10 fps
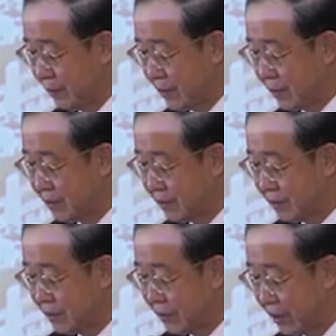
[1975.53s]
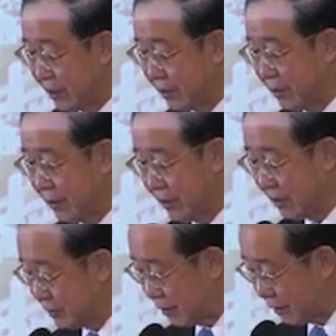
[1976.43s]
charging
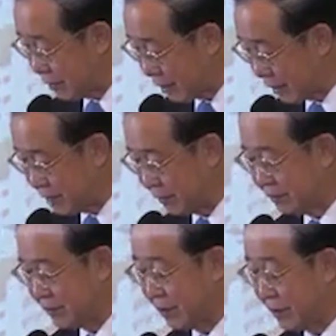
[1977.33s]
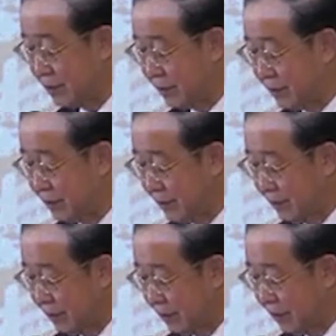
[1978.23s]
station
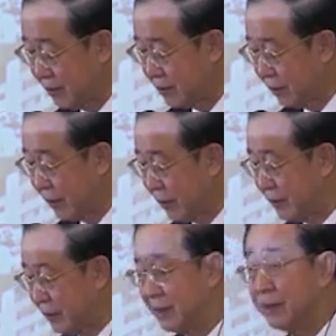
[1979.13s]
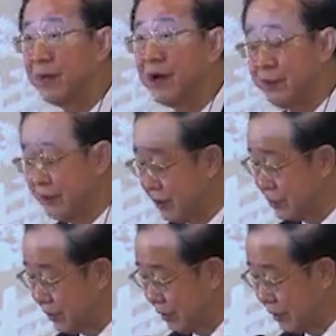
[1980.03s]
installed at the my
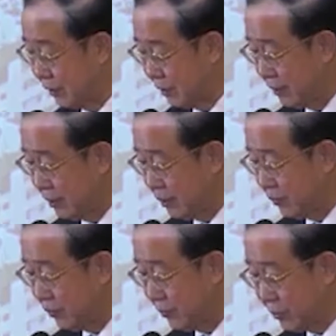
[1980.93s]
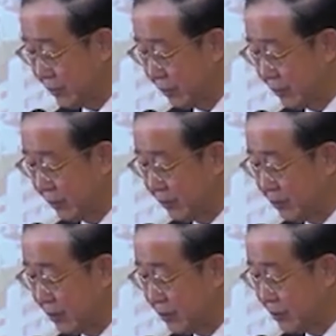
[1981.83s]
ministry, promoting the
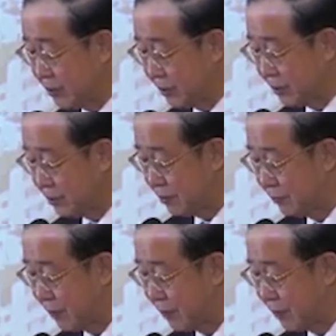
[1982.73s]
transition to